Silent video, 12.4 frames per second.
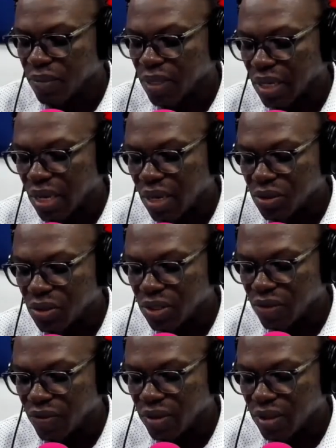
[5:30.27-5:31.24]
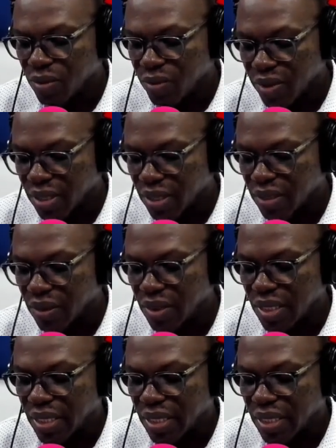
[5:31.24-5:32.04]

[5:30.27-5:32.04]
then how to develop critical